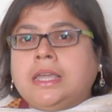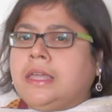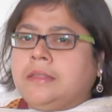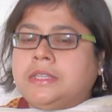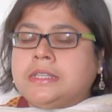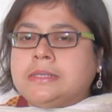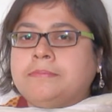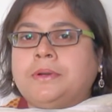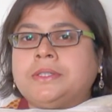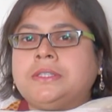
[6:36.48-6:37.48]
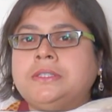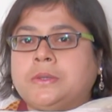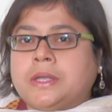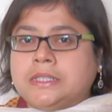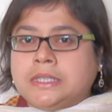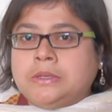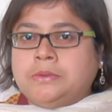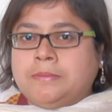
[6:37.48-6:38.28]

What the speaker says: it is important to continue